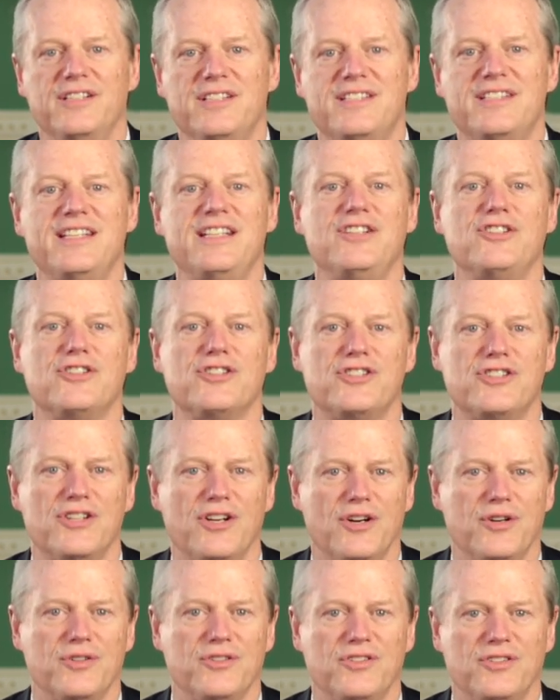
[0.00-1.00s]
senior
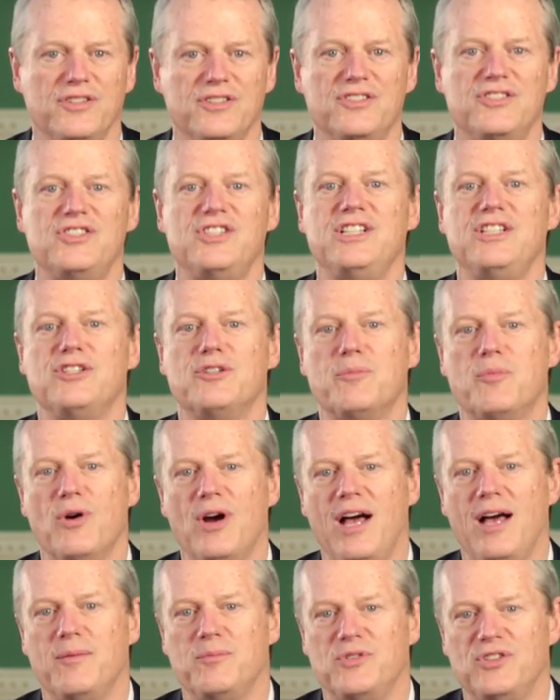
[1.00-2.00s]
shows, senior
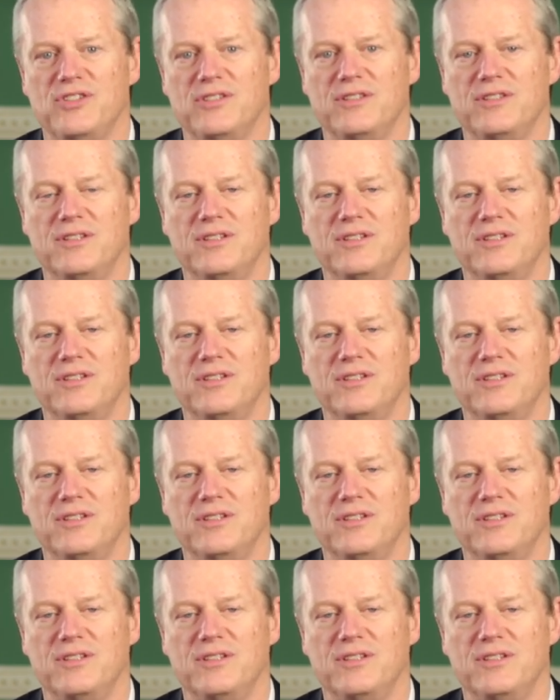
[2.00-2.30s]
proms,